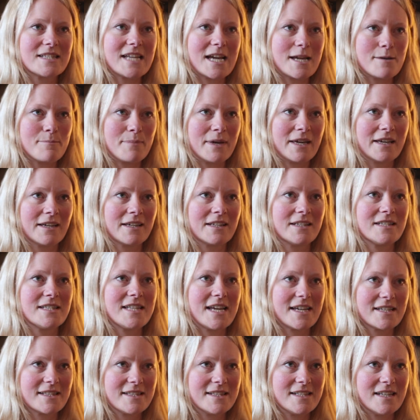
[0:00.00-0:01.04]
typing and
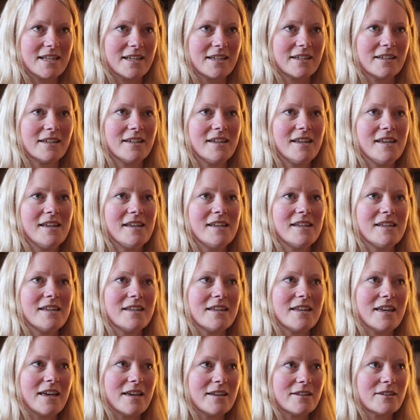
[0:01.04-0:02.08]
texting,
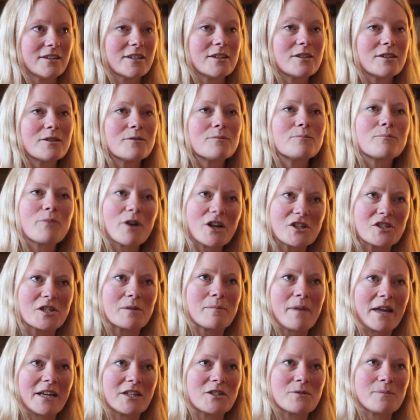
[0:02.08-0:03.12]
project
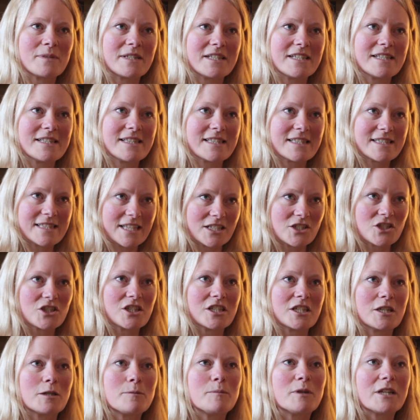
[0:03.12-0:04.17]
management is
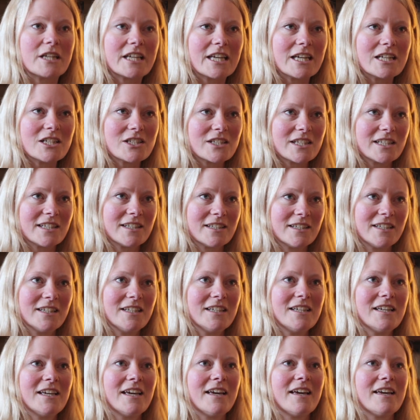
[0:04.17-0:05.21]
essentially communication.
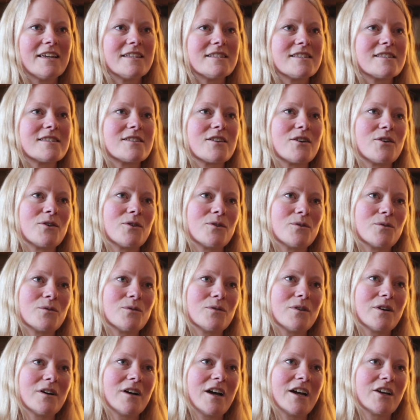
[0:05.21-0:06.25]
And so
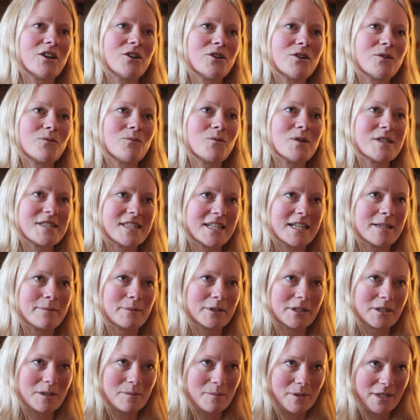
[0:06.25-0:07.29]
I wasn't able
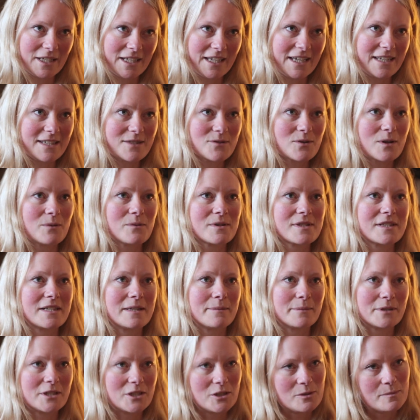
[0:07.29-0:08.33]
to communicate, so I wasn't
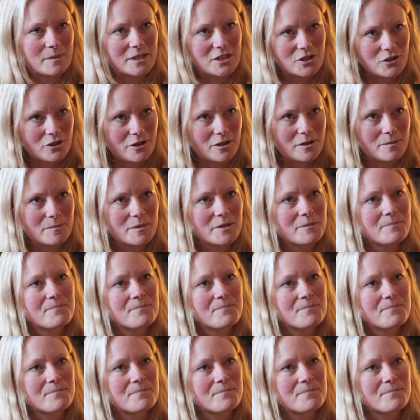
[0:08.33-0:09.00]
able to do my job.